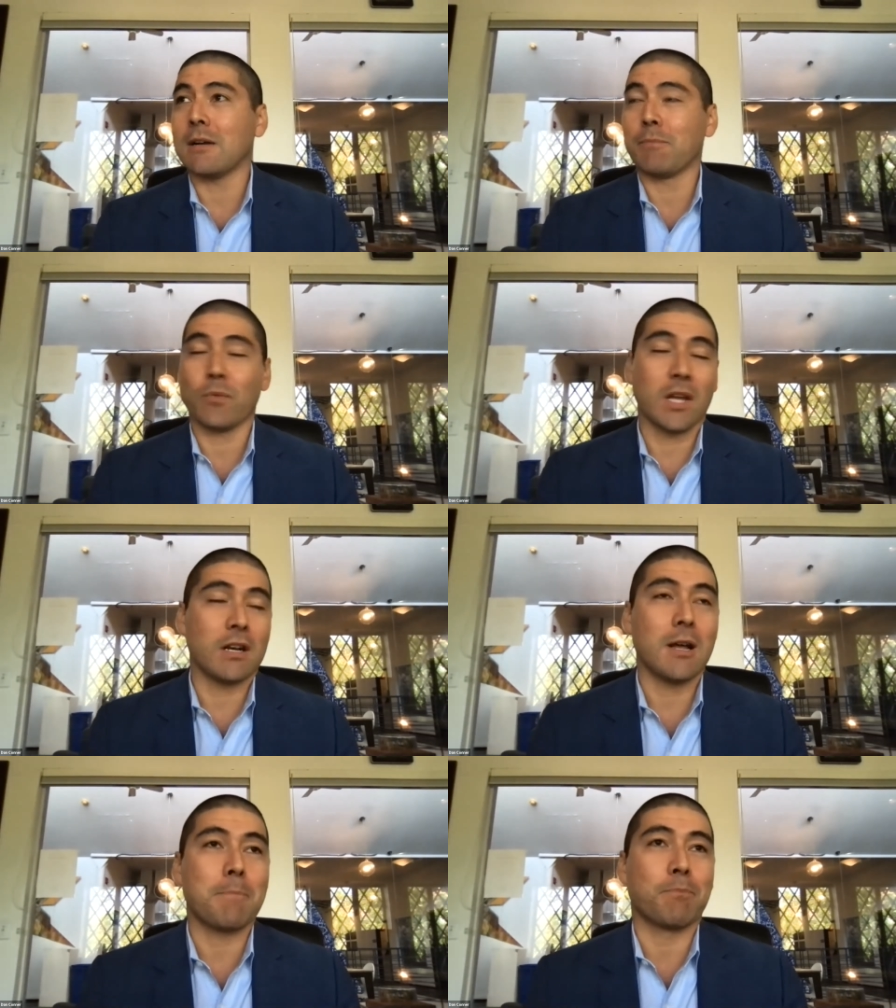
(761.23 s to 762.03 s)

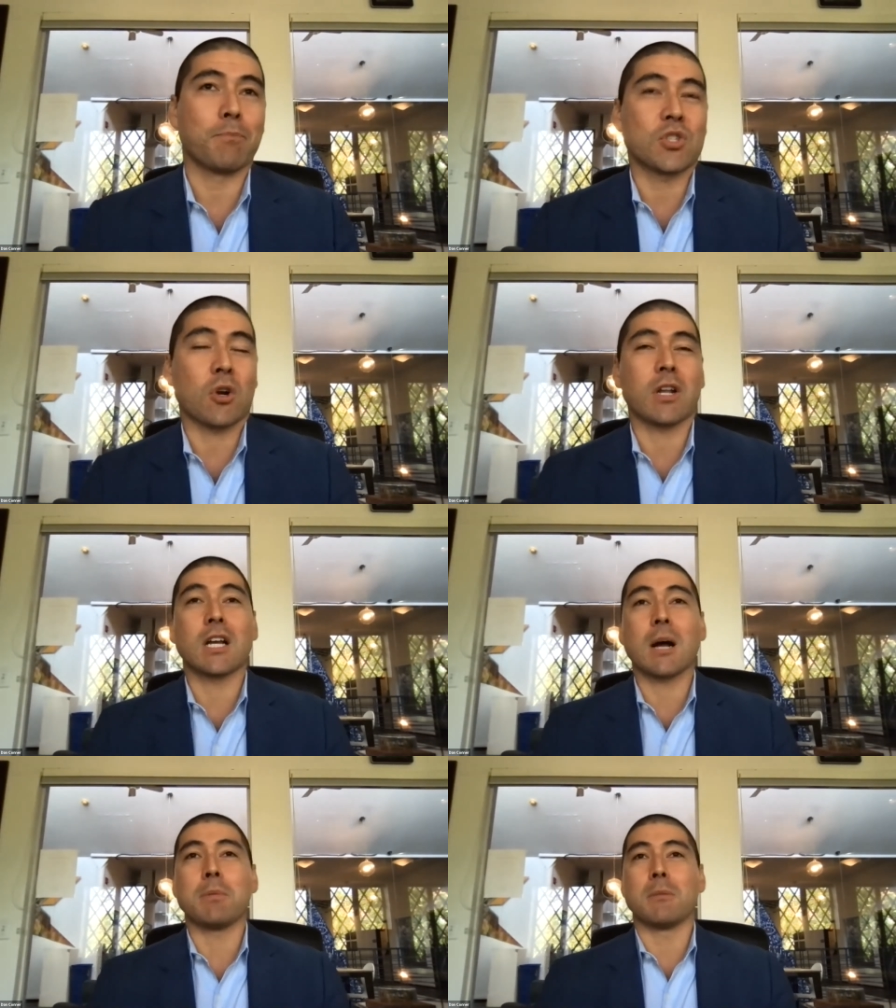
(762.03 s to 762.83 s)
ended up starting a
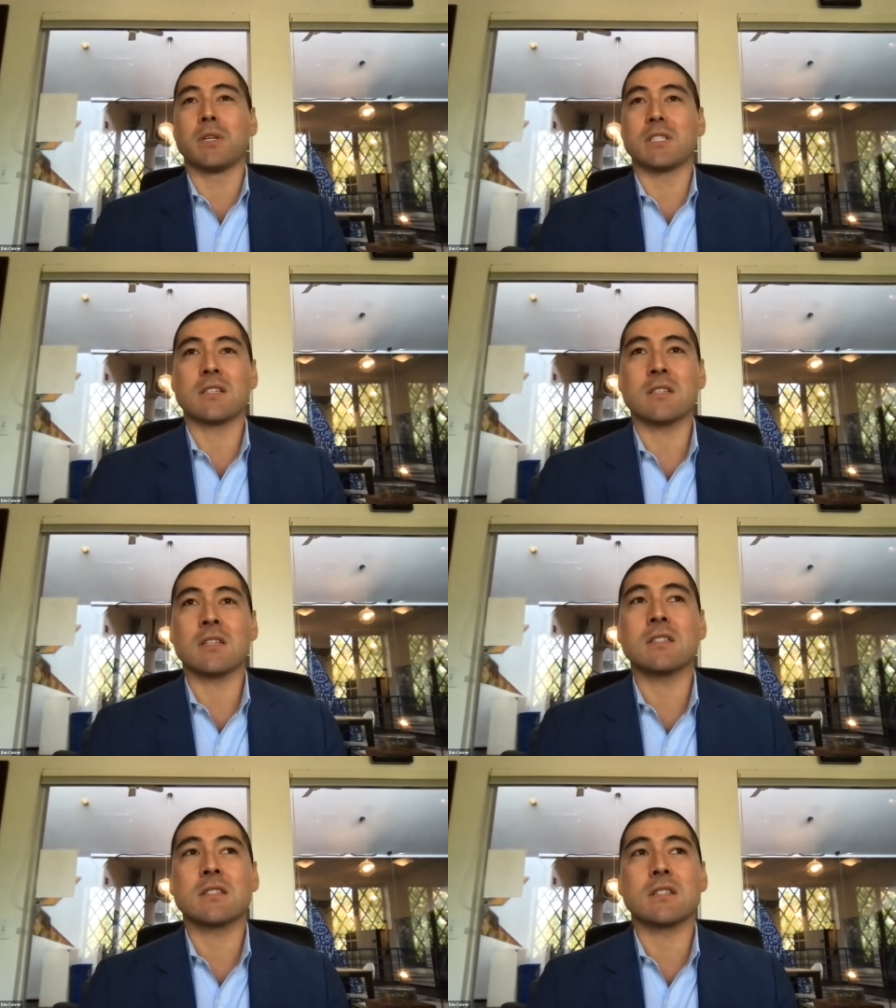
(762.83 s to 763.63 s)
couple of
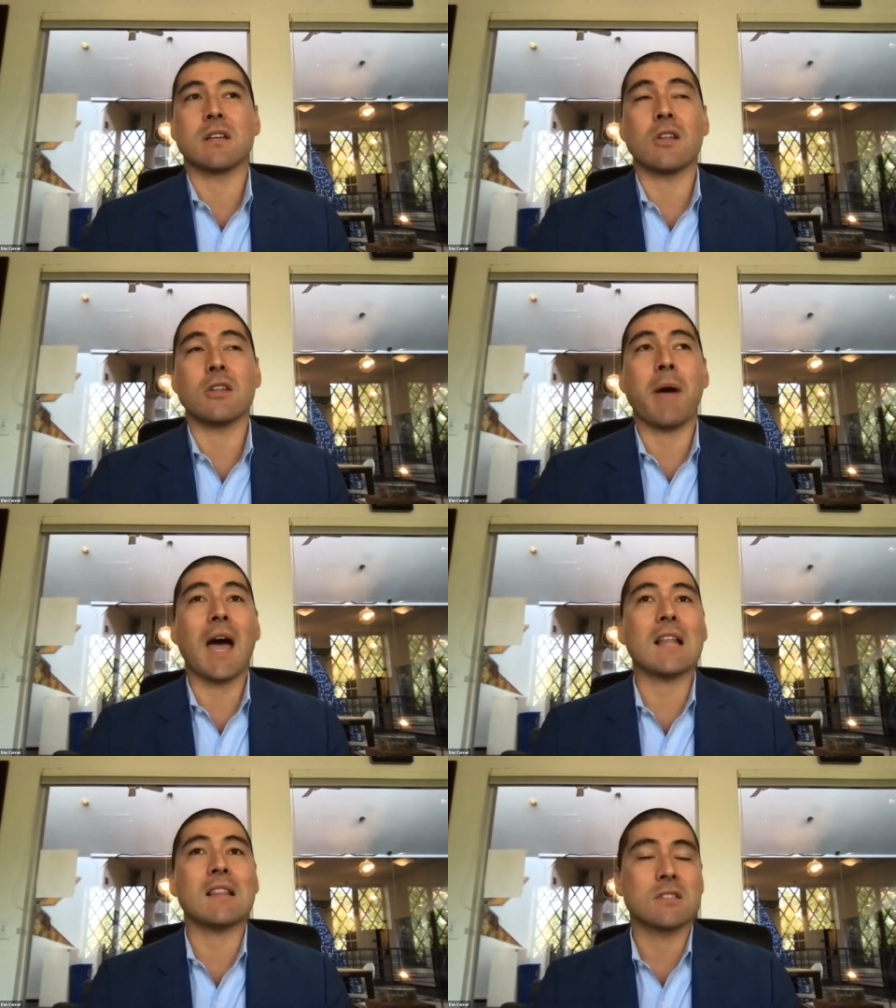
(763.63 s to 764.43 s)
businesses on the
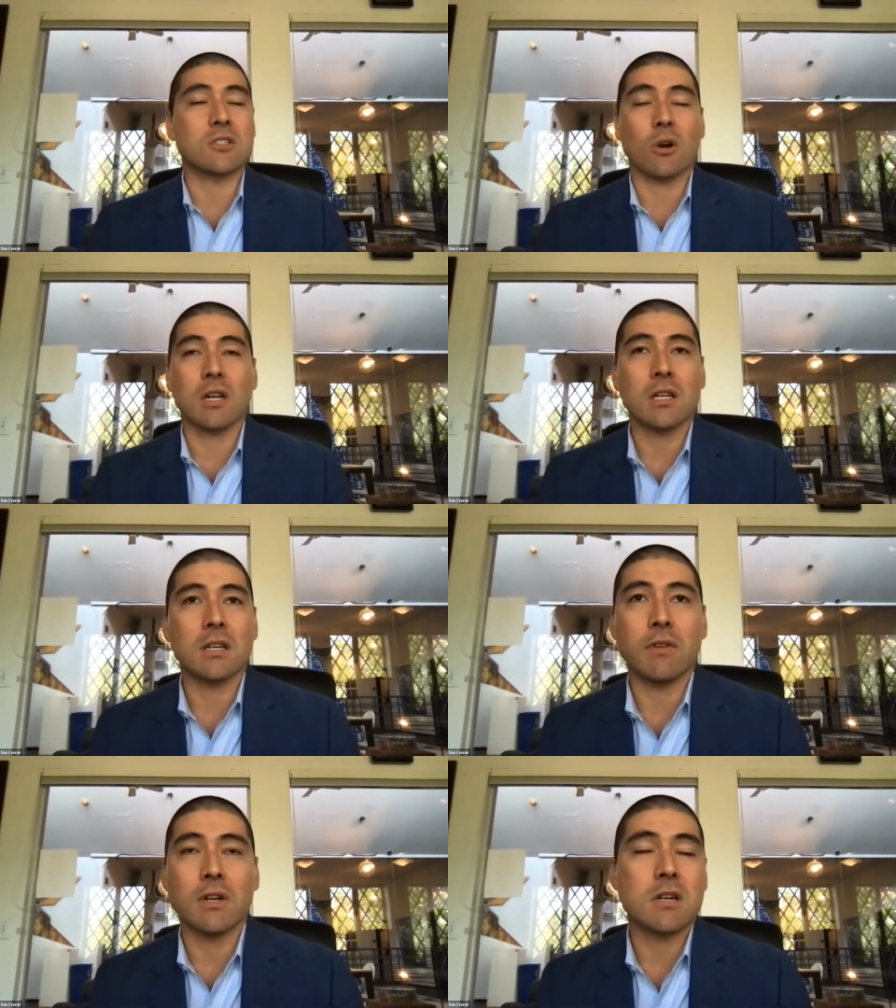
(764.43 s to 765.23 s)
path to starting
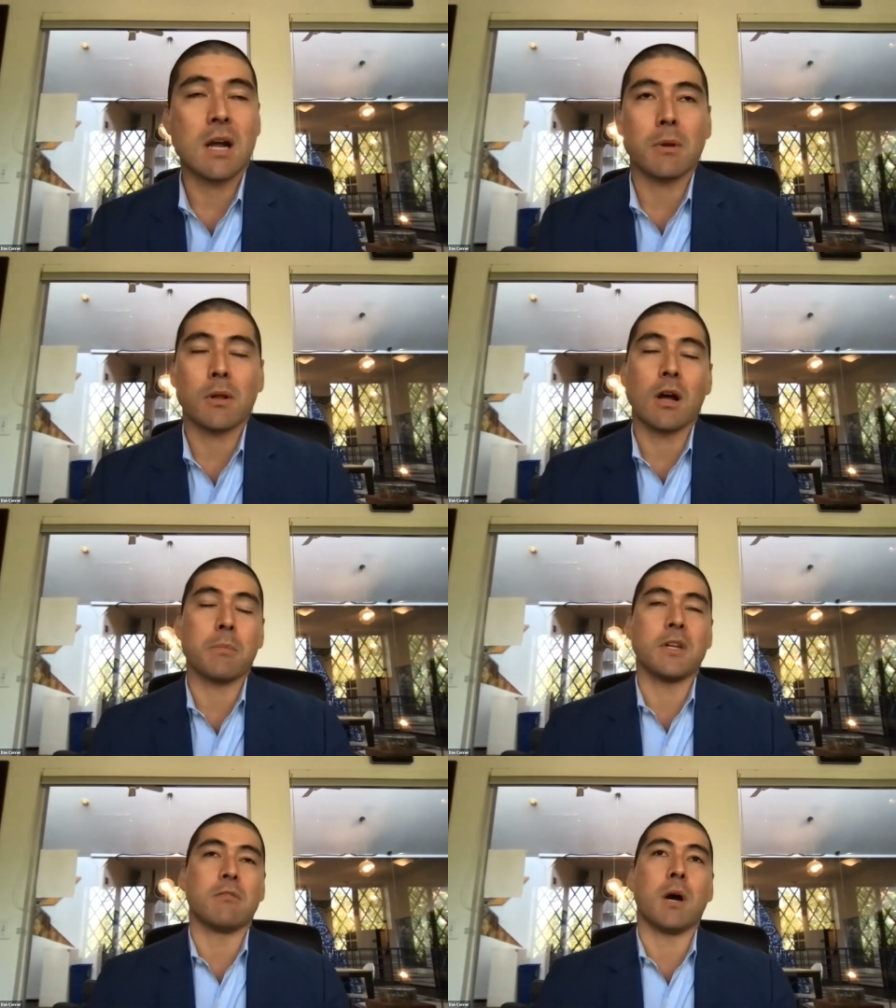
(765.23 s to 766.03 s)
a venture capital
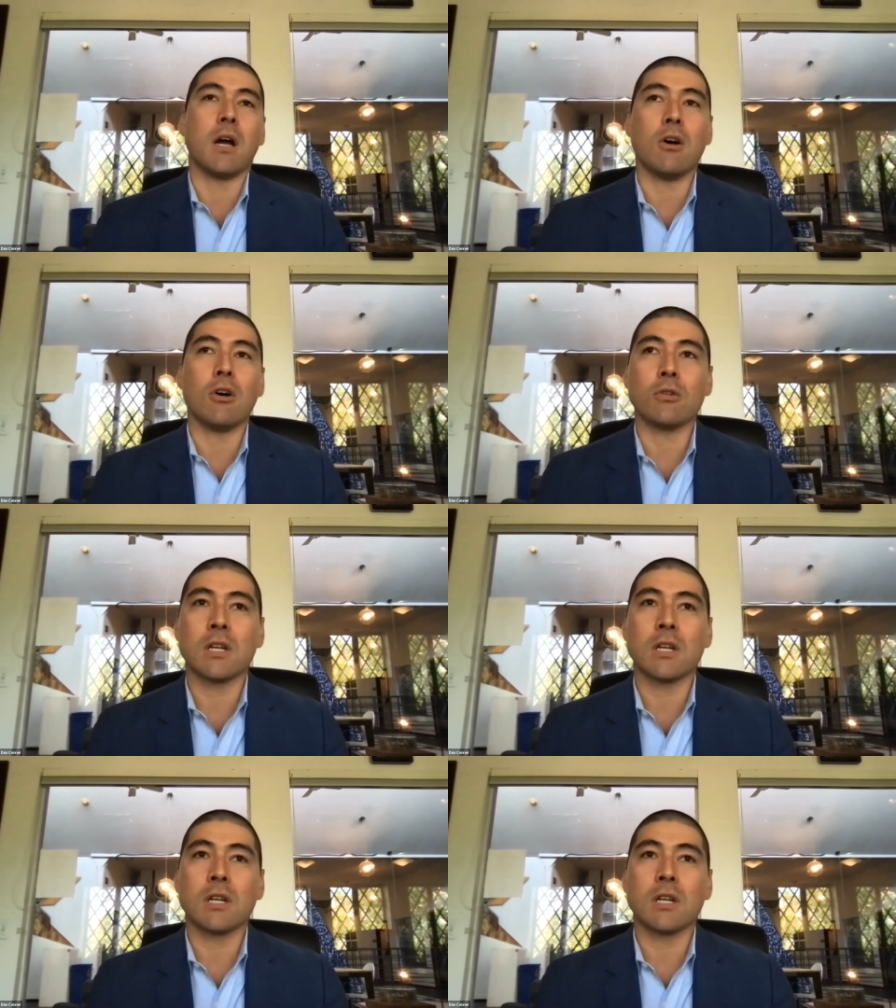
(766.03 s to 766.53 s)
company of my own